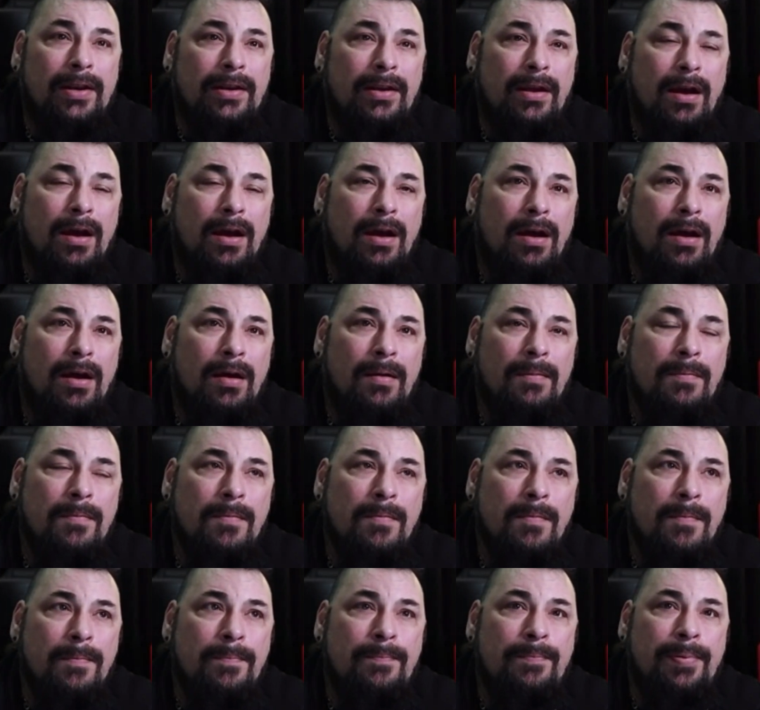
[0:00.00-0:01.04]

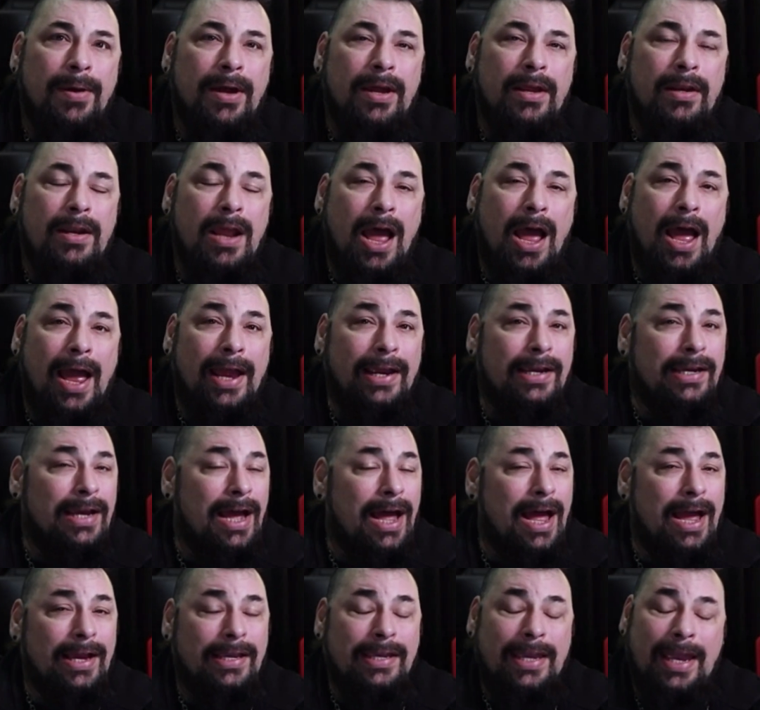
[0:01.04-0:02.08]
But
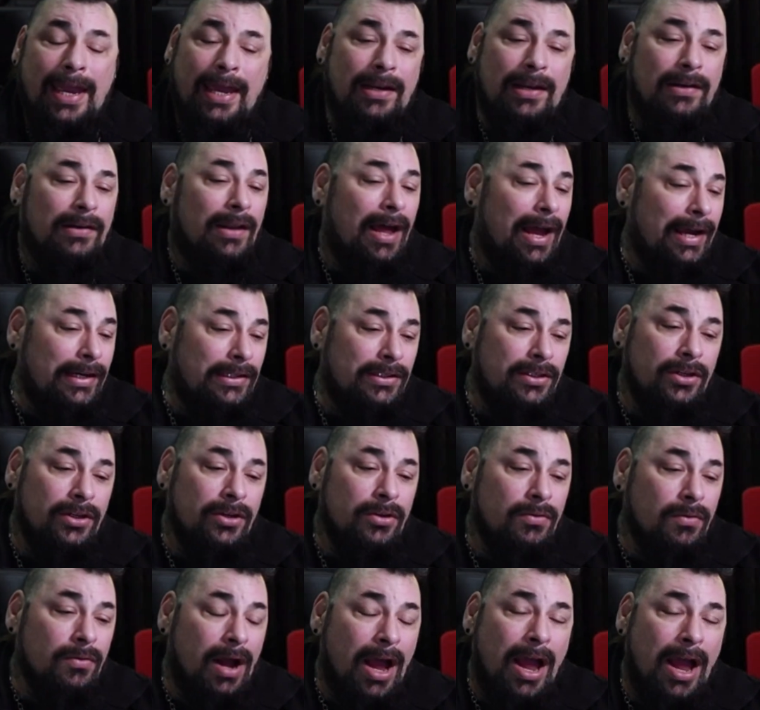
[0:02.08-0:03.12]
I can't lie to
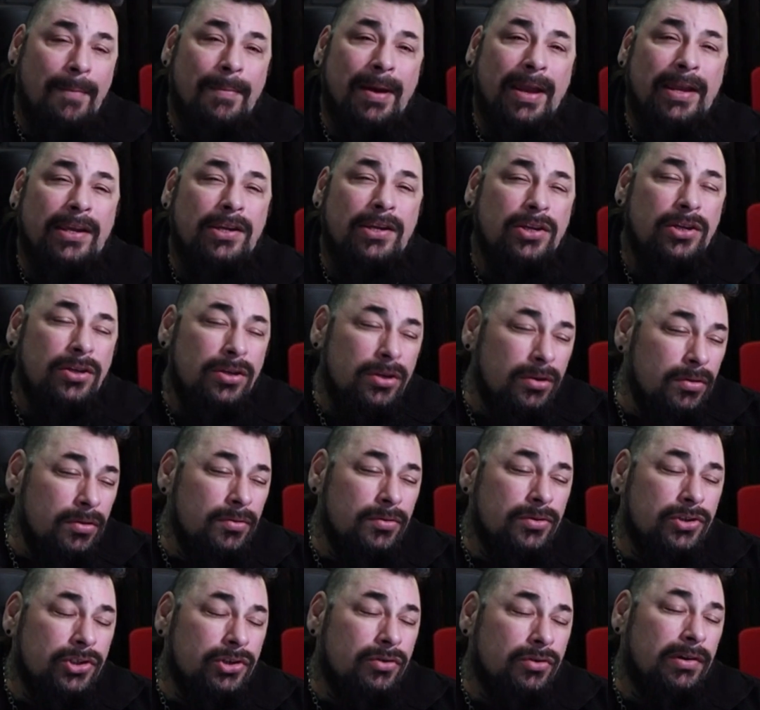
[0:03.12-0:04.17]
you. I'm a
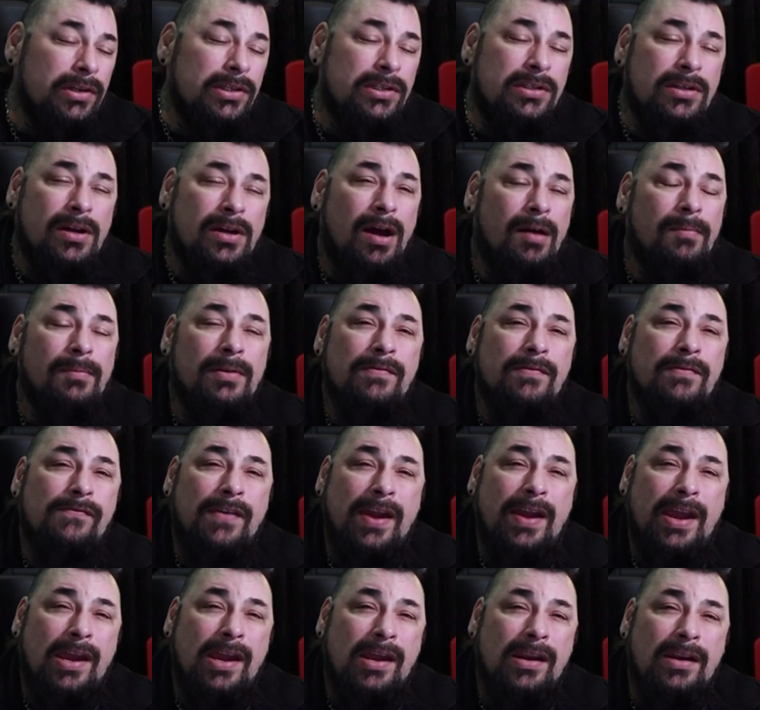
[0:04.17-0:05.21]
huge Chris Tomlin
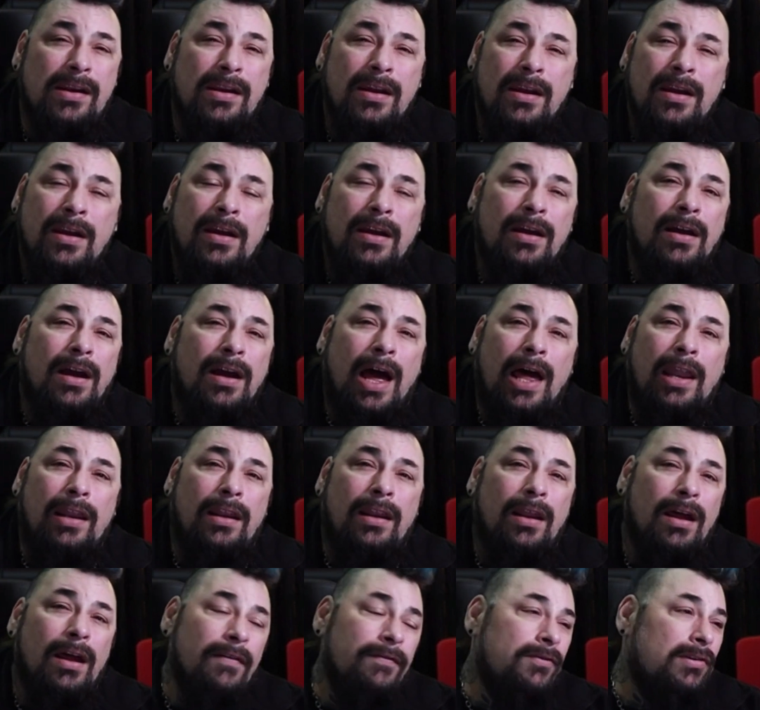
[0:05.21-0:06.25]
fan. I
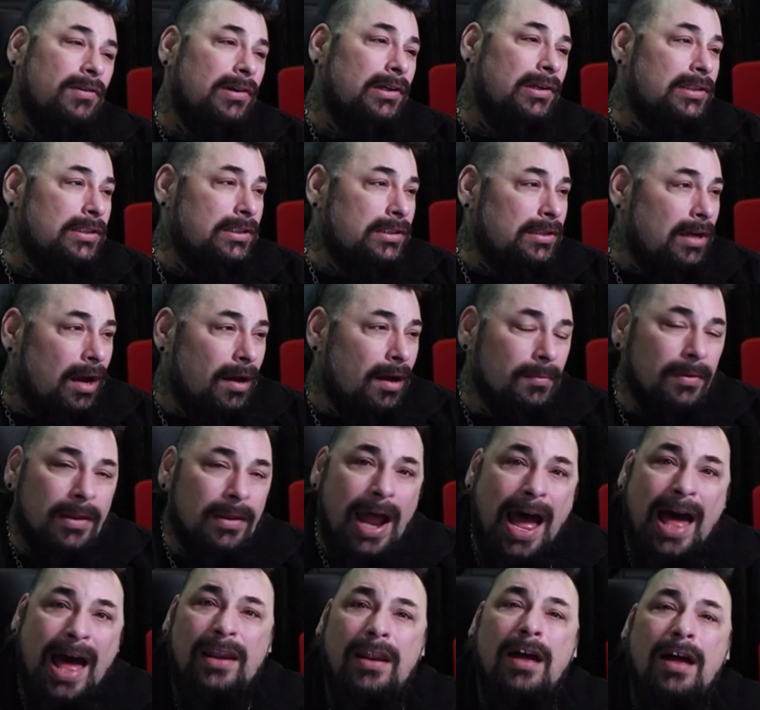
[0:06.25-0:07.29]
love Chris Tomlin.
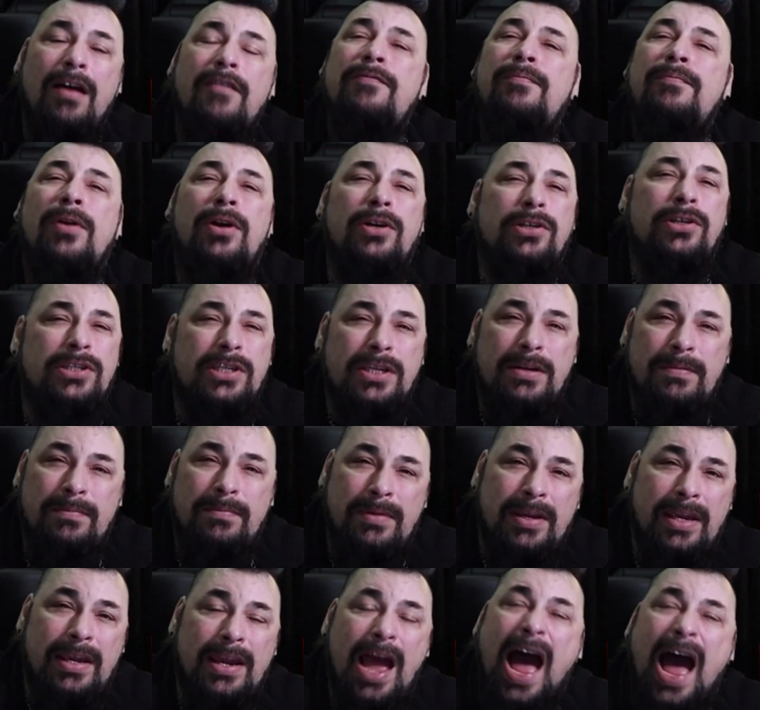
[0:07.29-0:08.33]
I love Mercy
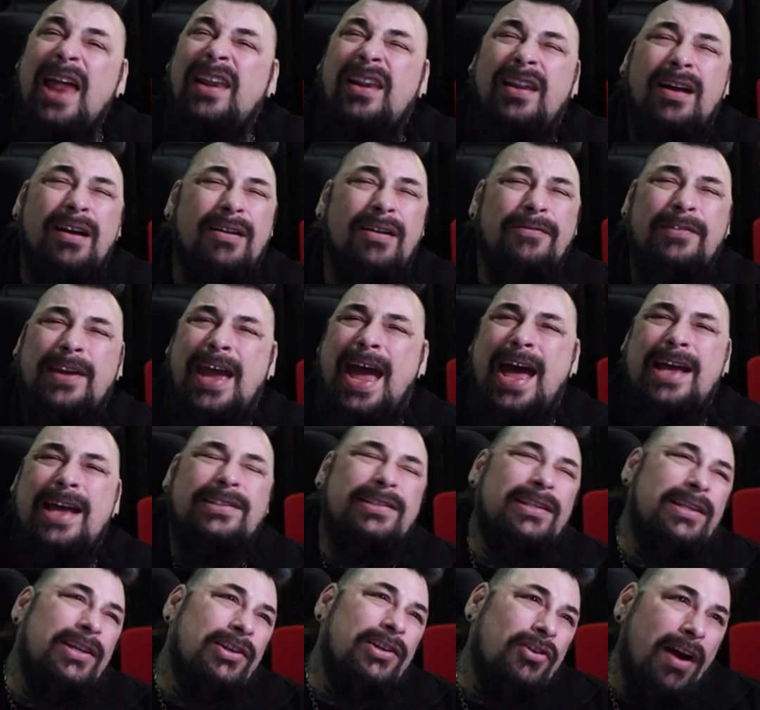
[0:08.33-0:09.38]
Me. I love
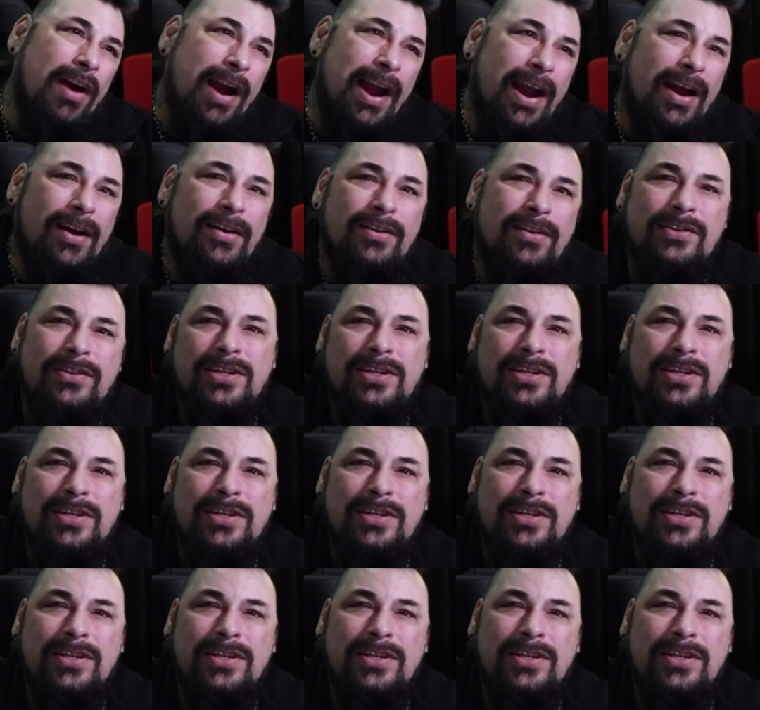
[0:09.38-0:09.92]
Casting Crowns.